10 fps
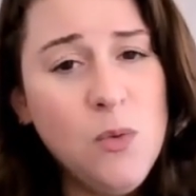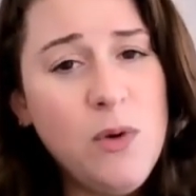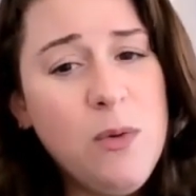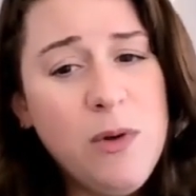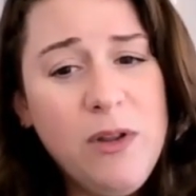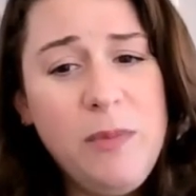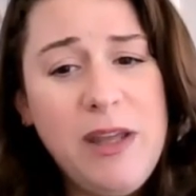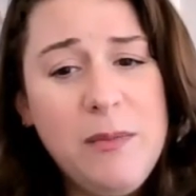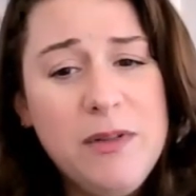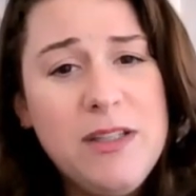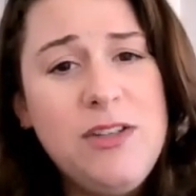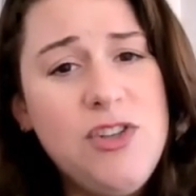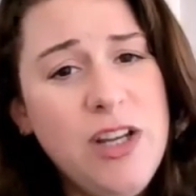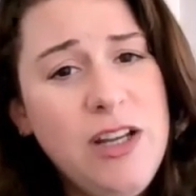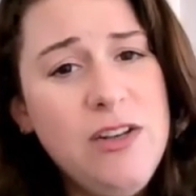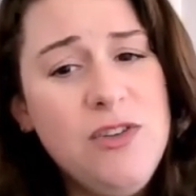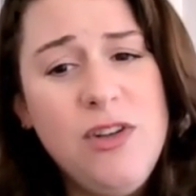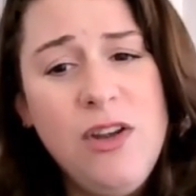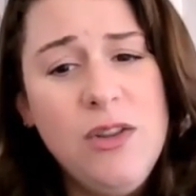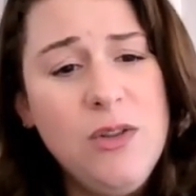We will be able to
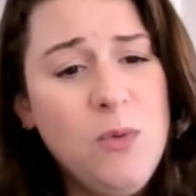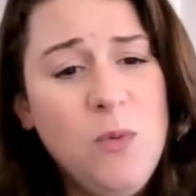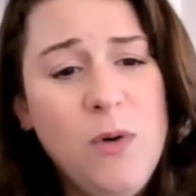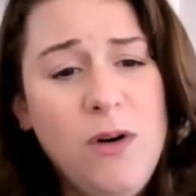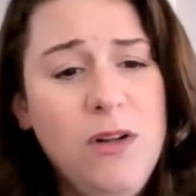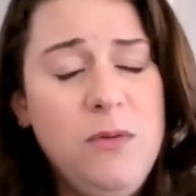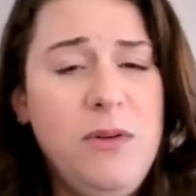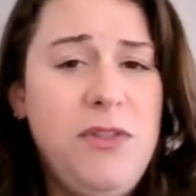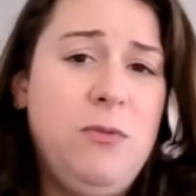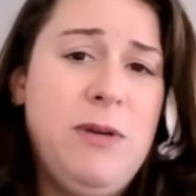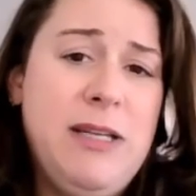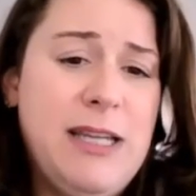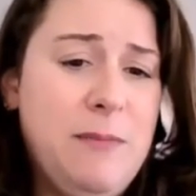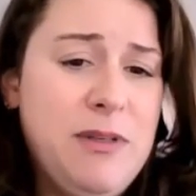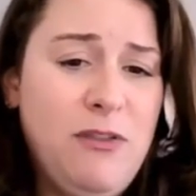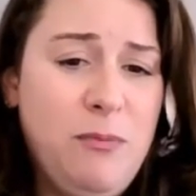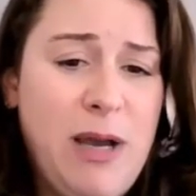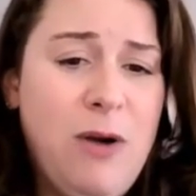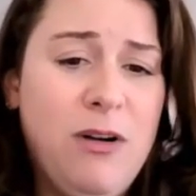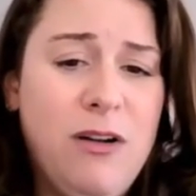change the world with the redemptive
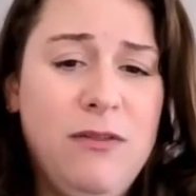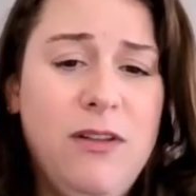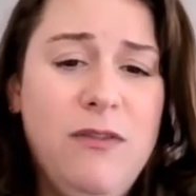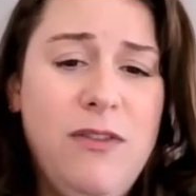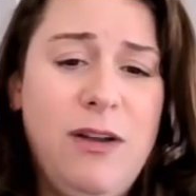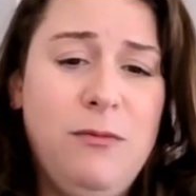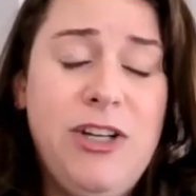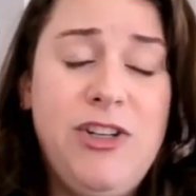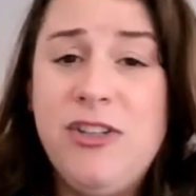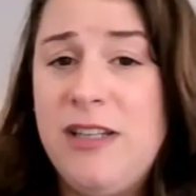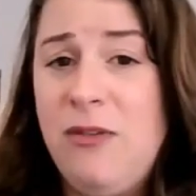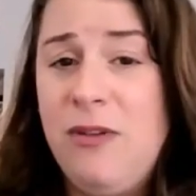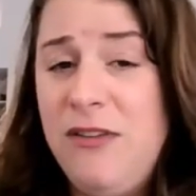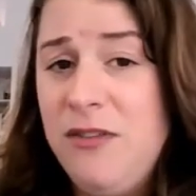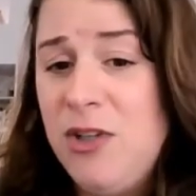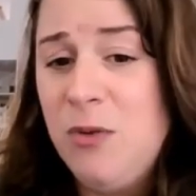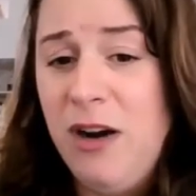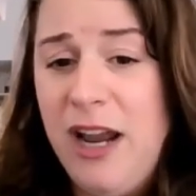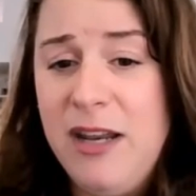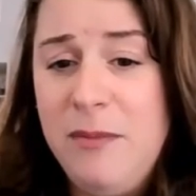power of love that reaches out even to
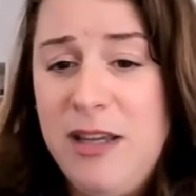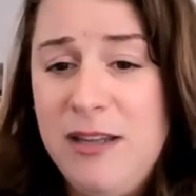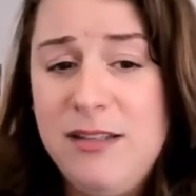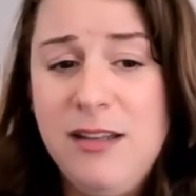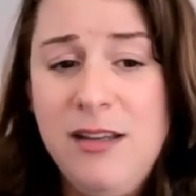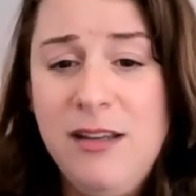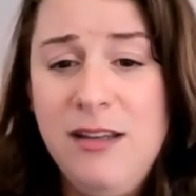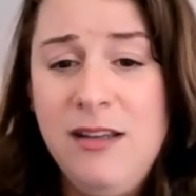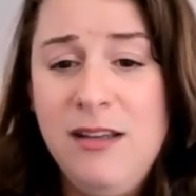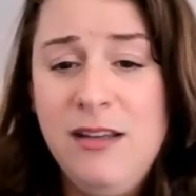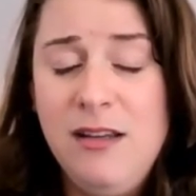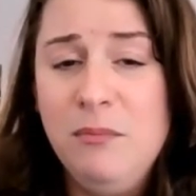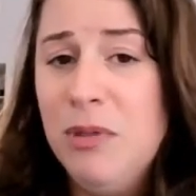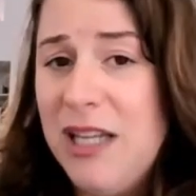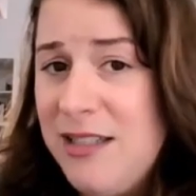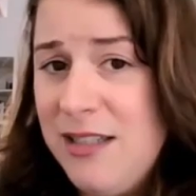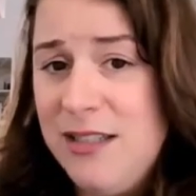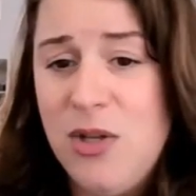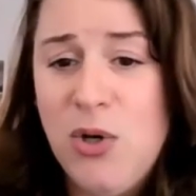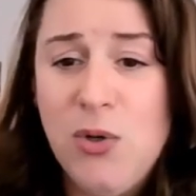our enemies and bless
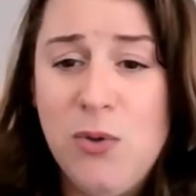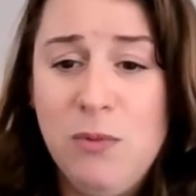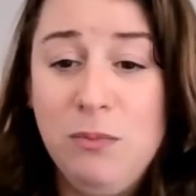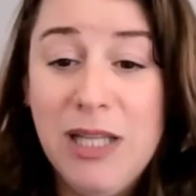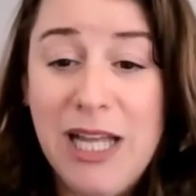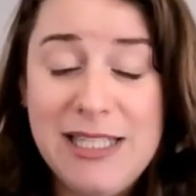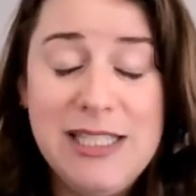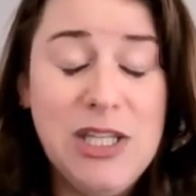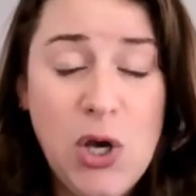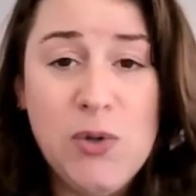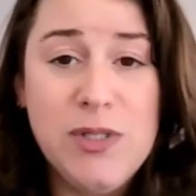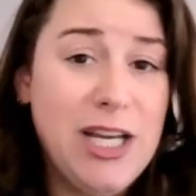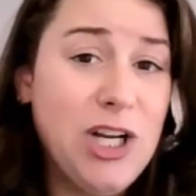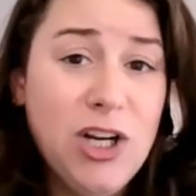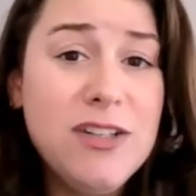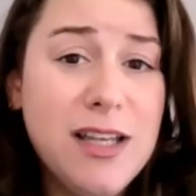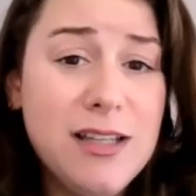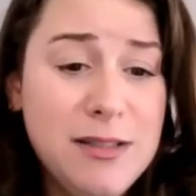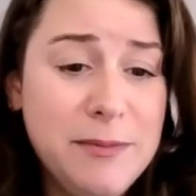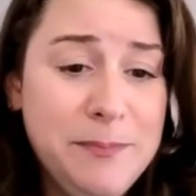those that curse
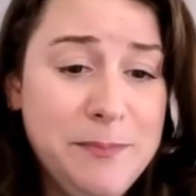us.